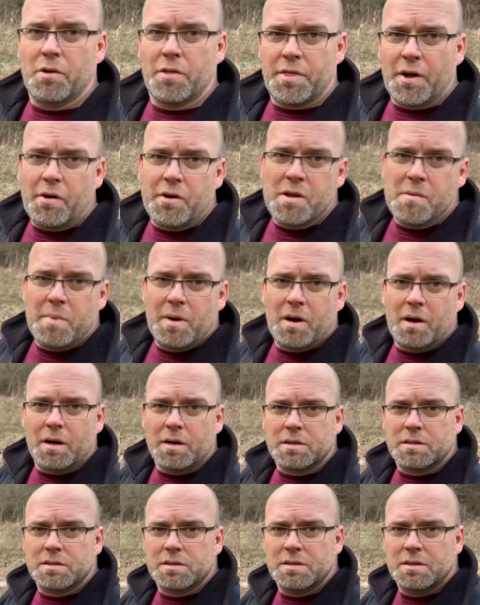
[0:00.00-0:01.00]
30
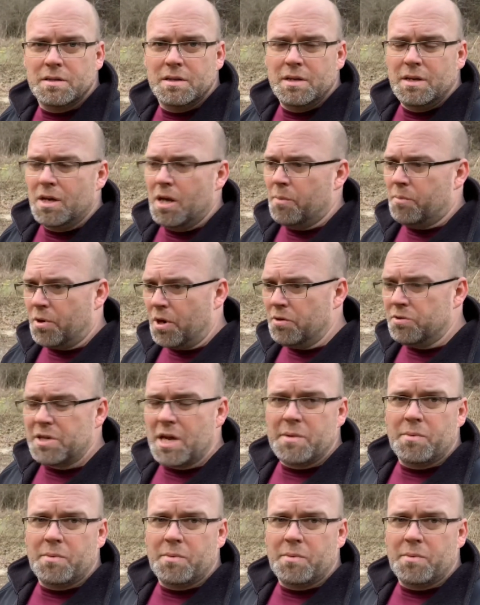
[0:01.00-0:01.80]
bucks. Pro Taper